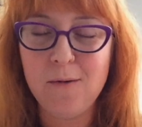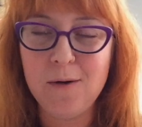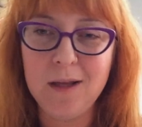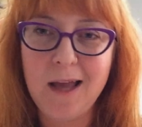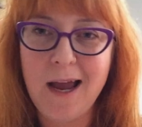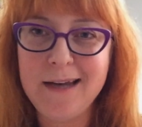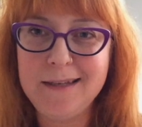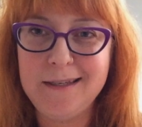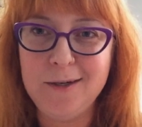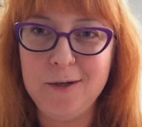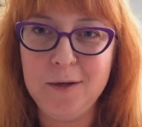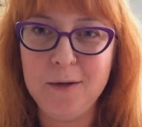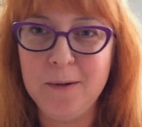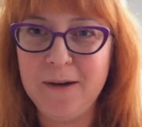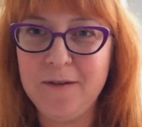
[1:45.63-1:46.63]
will I
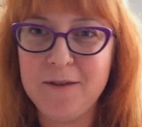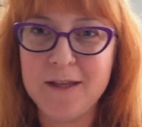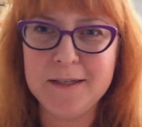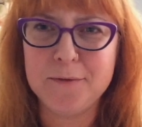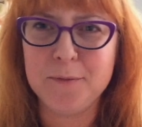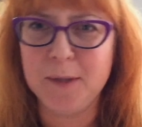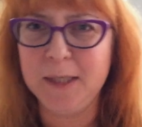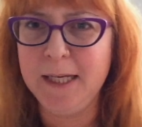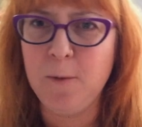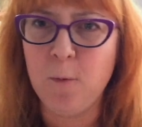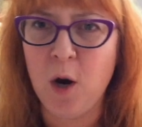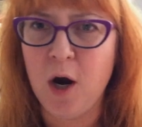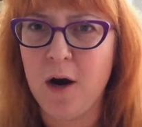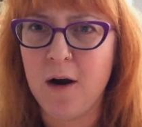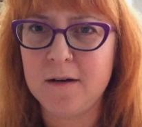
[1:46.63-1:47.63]
do if this really
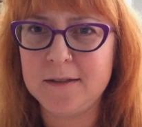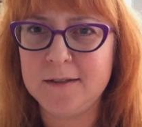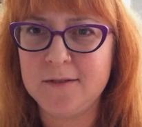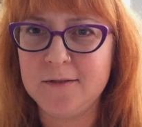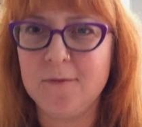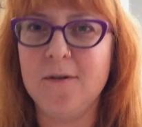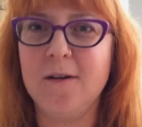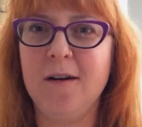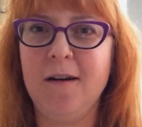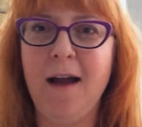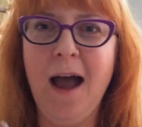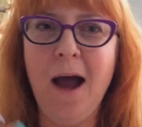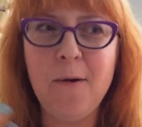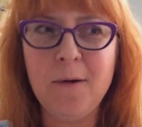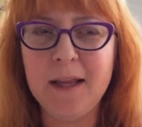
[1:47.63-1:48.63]
works or
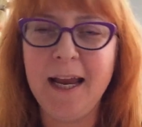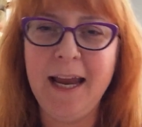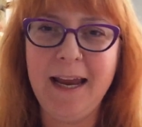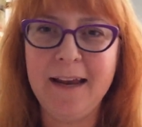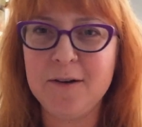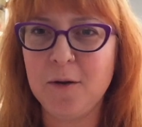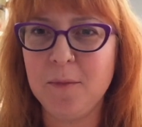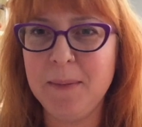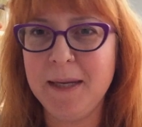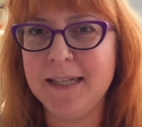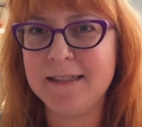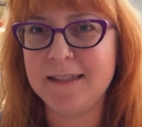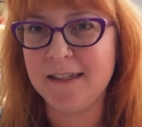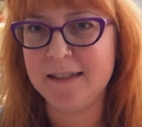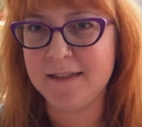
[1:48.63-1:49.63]
how will I handle big
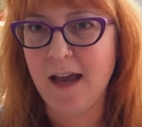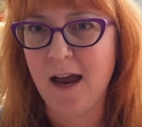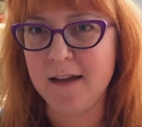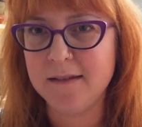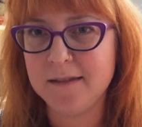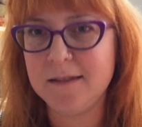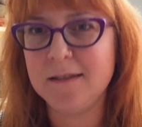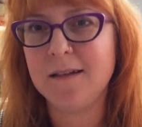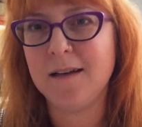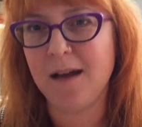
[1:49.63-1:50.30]
success